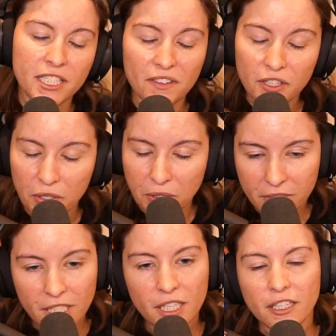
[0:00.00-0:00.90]
If you do,
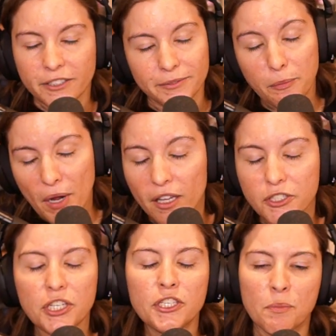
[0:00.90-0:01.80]
apologies,